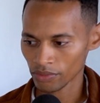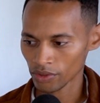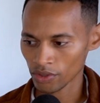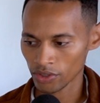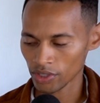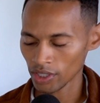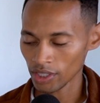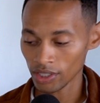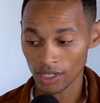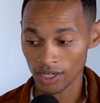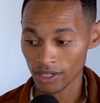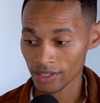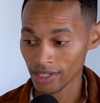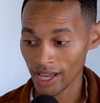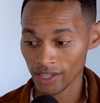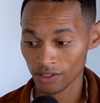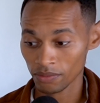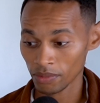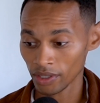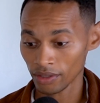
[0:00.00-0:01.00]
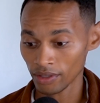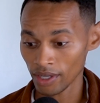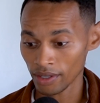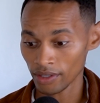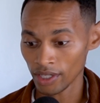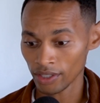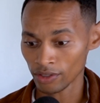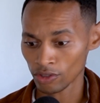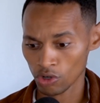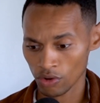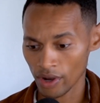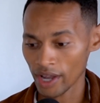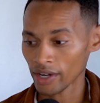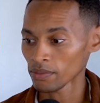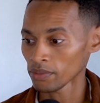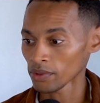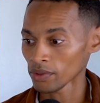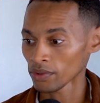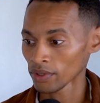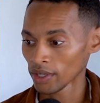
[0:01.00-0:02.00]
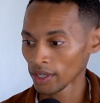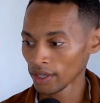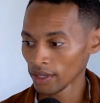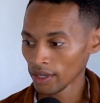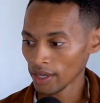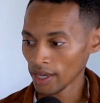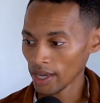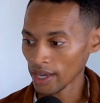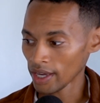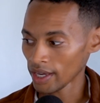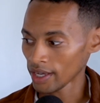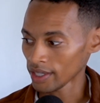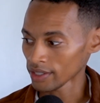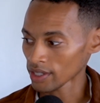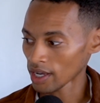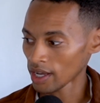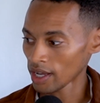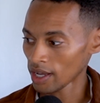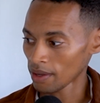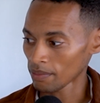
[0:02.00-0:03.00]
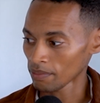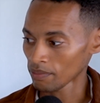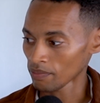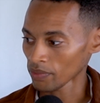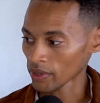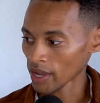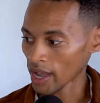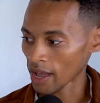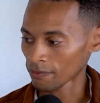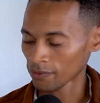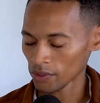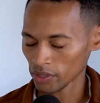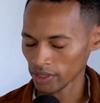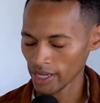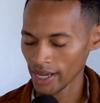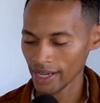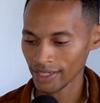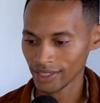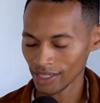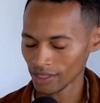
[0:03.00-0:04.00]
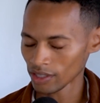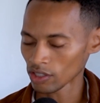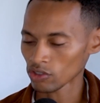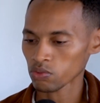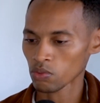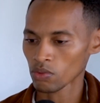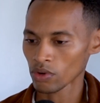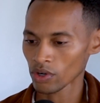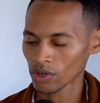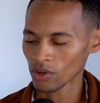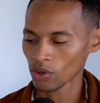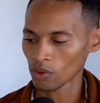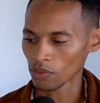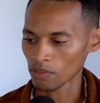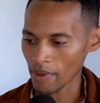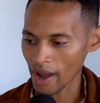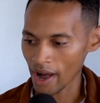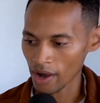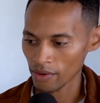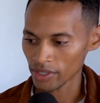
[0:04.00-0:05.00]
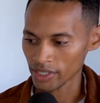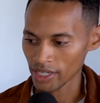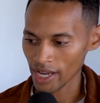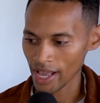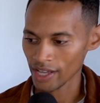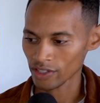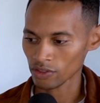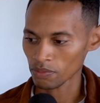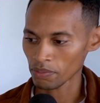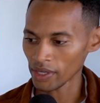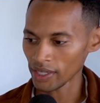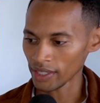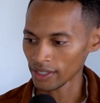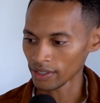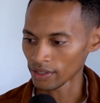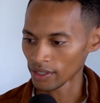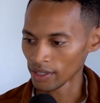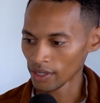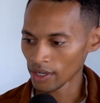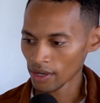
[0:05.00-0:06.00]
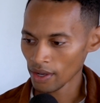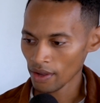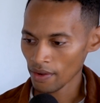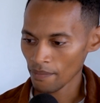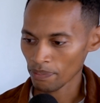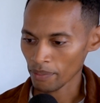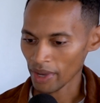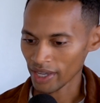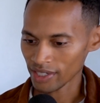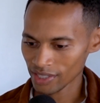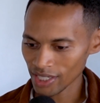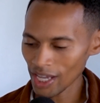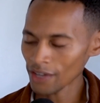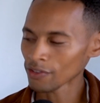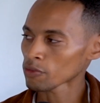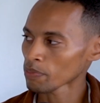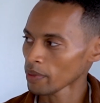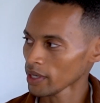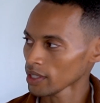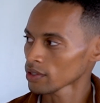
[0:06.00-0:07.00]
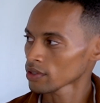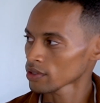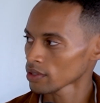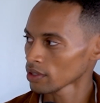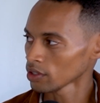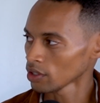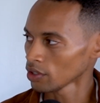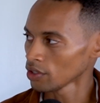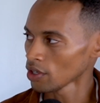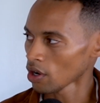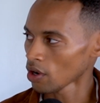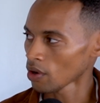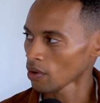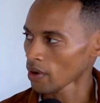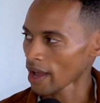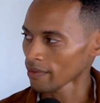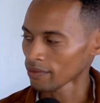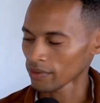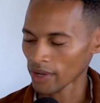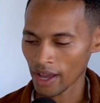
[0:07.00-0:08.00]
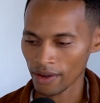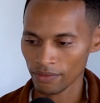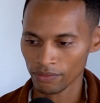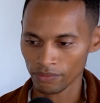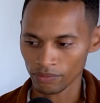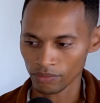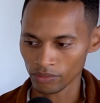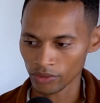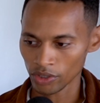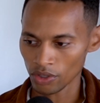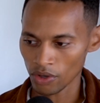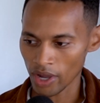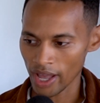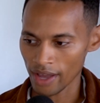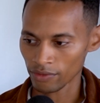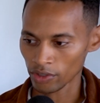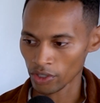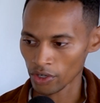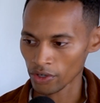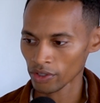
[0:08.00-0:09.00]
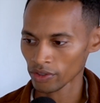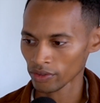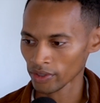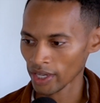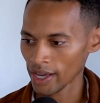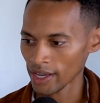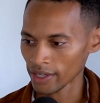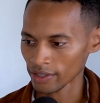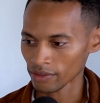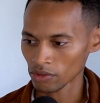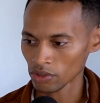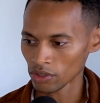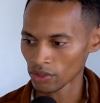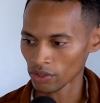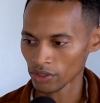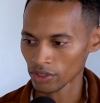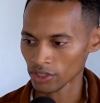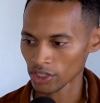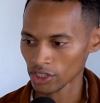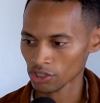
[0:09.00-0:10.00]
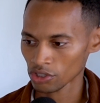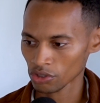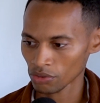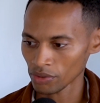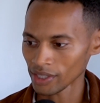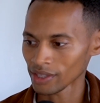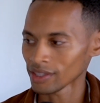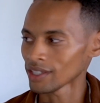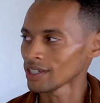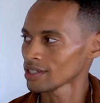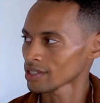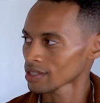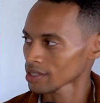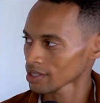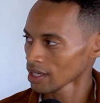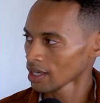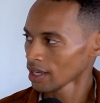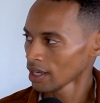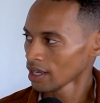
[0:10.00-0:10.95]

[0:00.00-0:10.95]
13 years has been an incredible, and I feel like in this world, marriage has been my safe space. I've have learned to just treat this